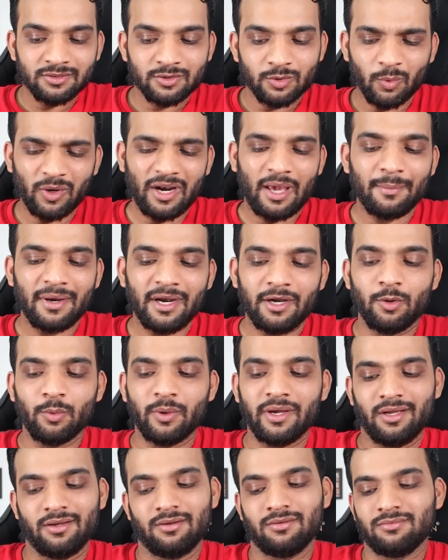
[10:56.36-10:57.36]
So, what am I
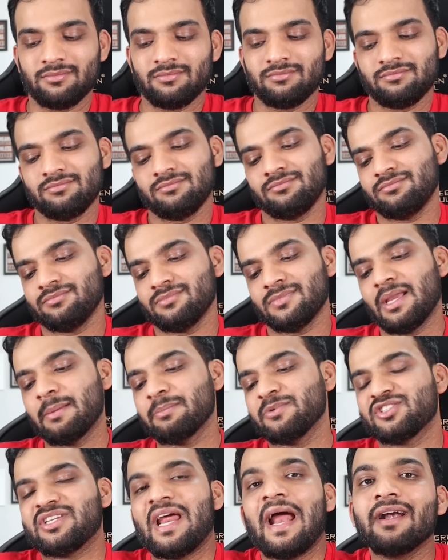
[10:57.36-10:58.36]
doing?
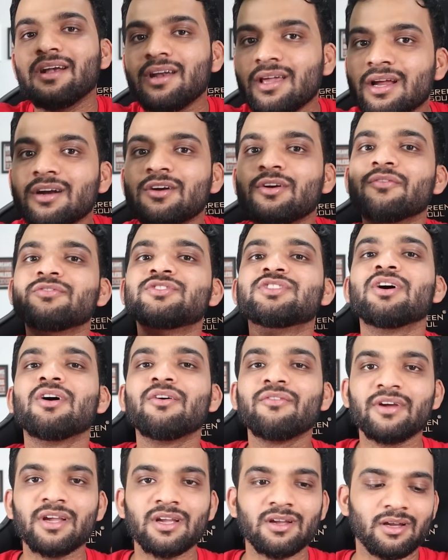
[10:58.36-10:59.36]
I'm standing and
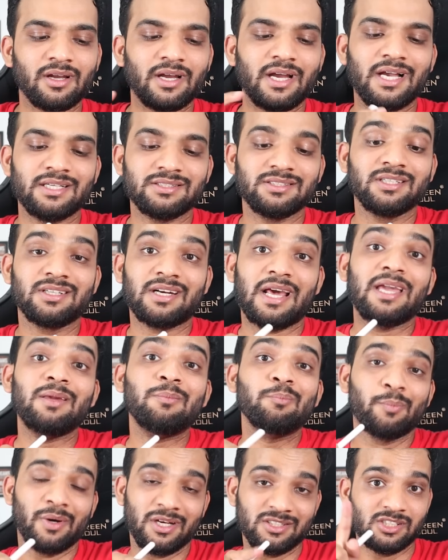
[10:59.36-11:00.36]
observing as the
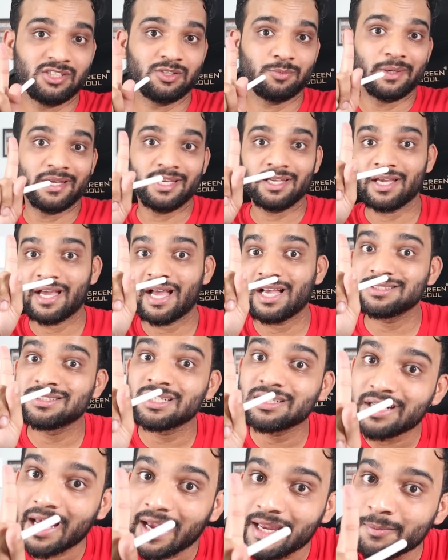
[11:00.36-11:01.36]
time passes by.
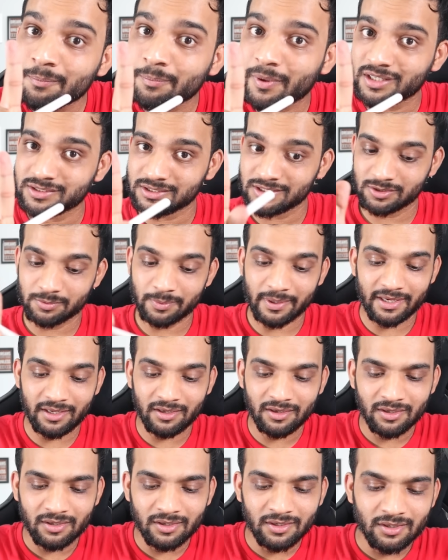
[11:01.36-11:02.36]
As the time passes
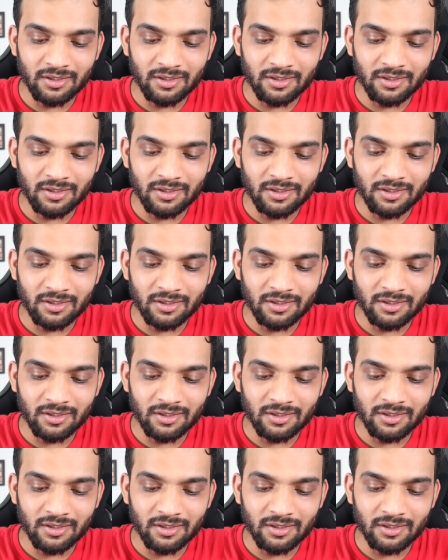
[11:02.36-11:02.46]
by.